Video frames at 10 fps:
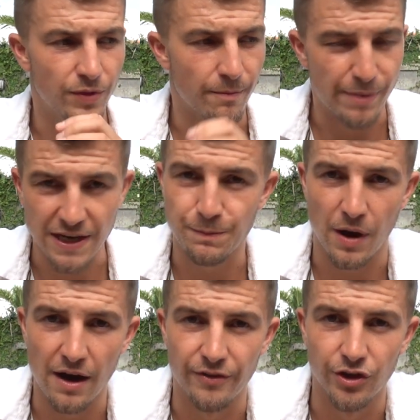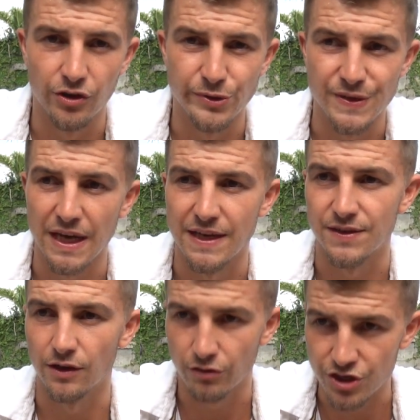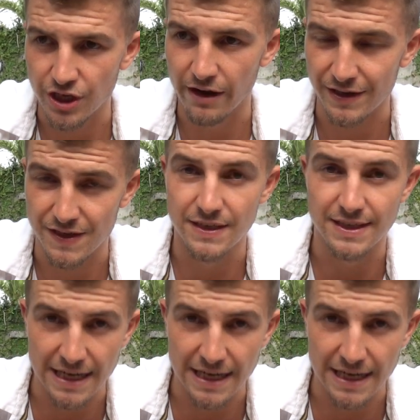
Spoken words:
The best part of the news is that Christian Eriksen